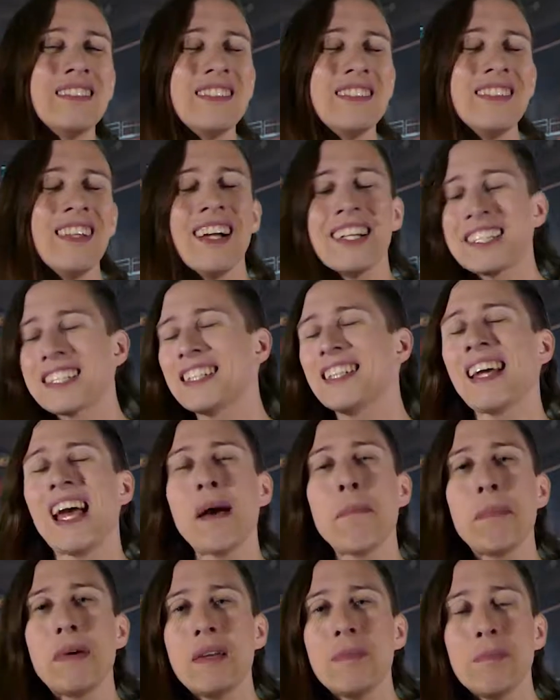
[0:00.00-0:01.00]
lots can
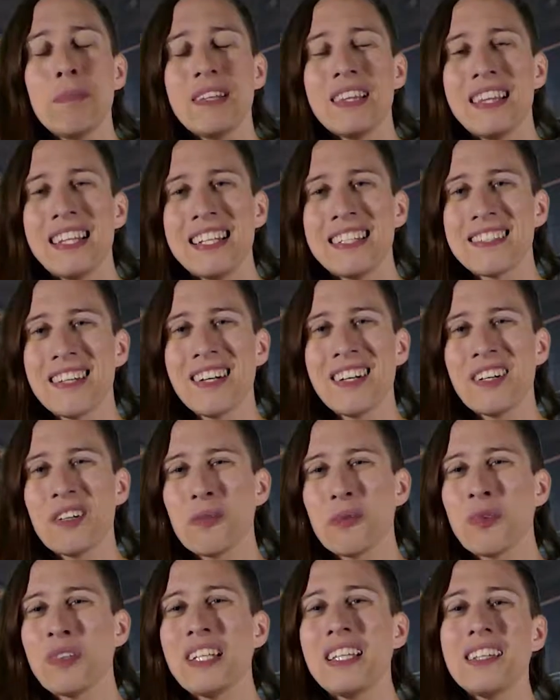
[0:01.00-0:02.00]
happen, but things aren't
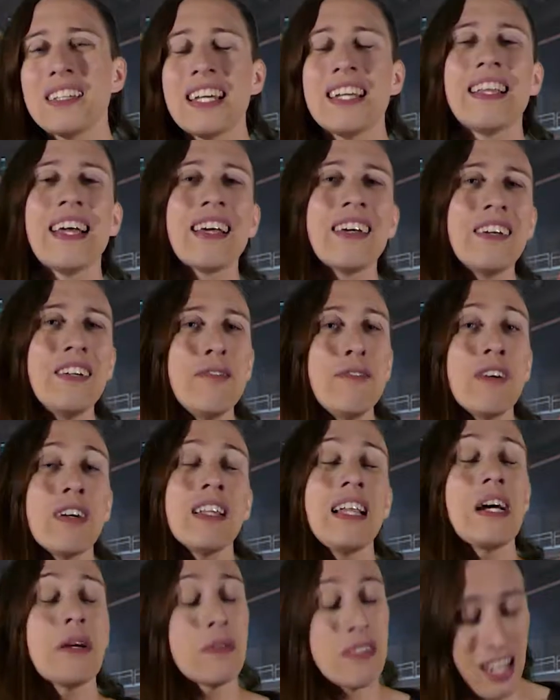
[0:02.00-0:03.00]
really looking that good for
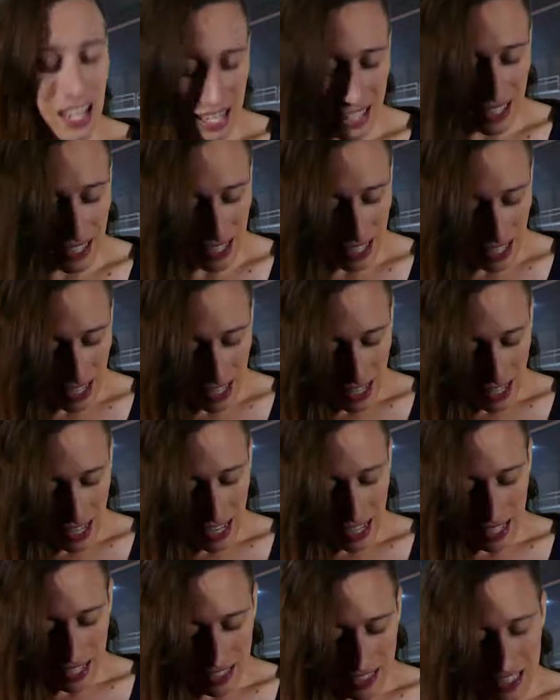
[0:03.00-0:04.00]
Cloud9
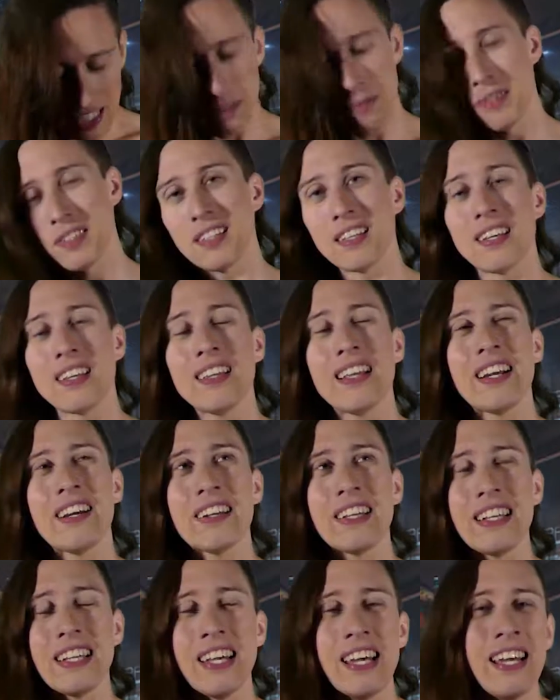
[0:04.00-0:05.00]
and Team
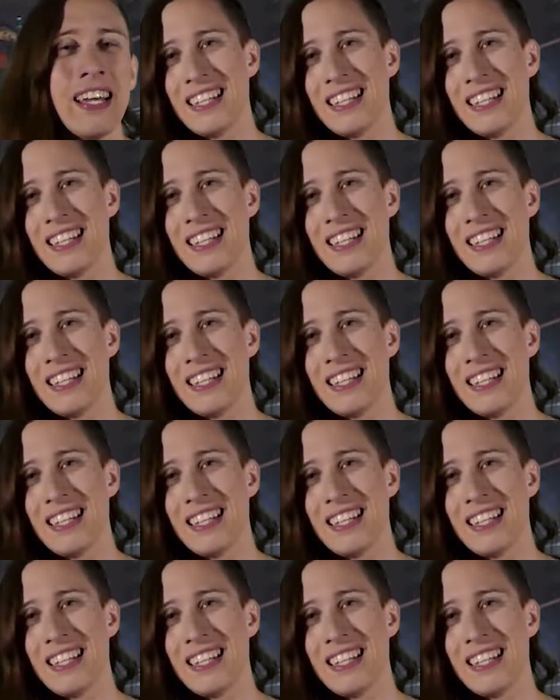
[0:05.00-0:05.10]
Singularity.